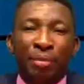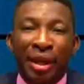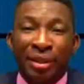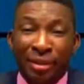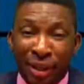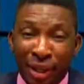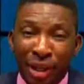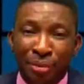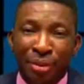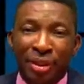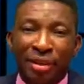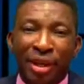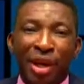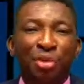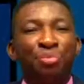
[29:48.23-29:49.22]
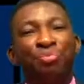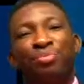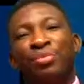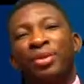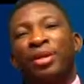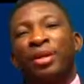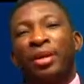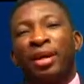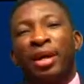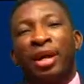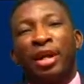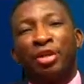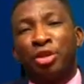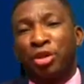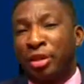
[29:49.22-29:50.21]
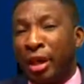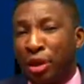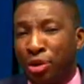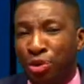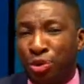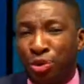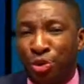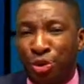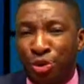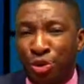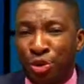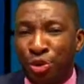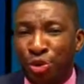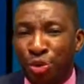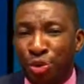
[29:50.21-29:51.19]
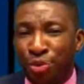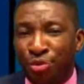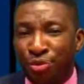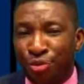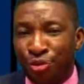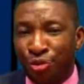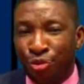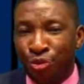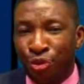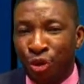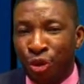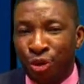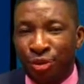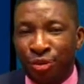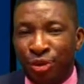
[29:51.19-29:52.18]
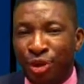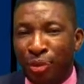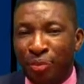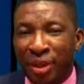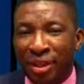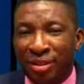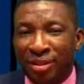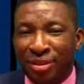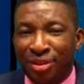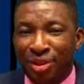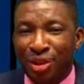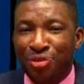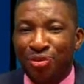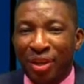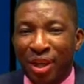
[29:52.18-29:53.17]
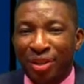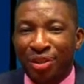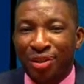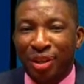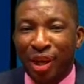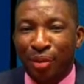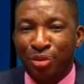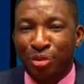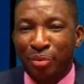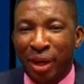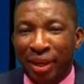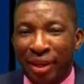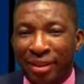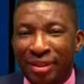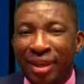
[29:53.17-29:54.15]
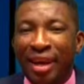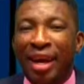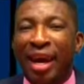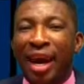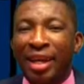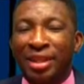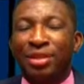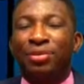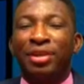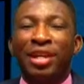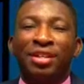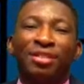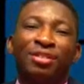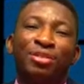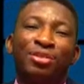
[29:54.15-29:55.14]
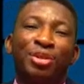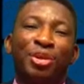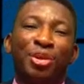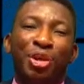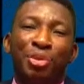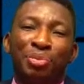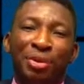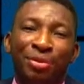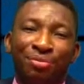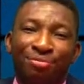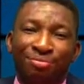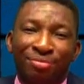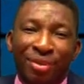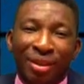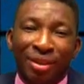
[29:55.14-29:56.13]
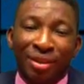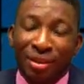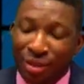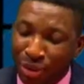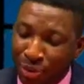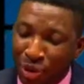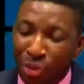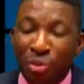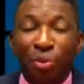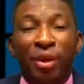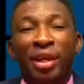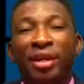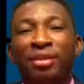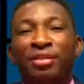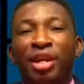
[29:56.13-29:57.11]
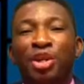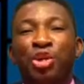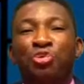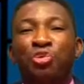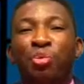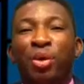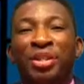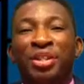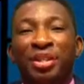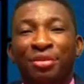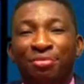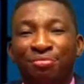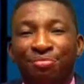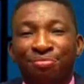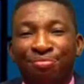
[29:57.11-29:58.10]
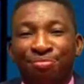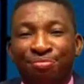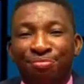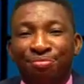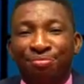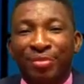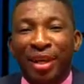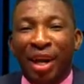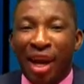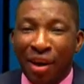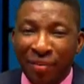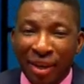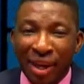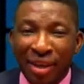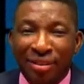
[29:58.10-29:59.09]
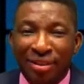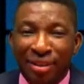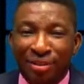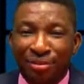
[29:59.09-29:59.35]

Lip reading: 10 a.m. this time. And I'd just like you to continue to follow the updates on the financial and capital markets as it relates to the economy. Till we come your way again, thank you for watching. Have a nice day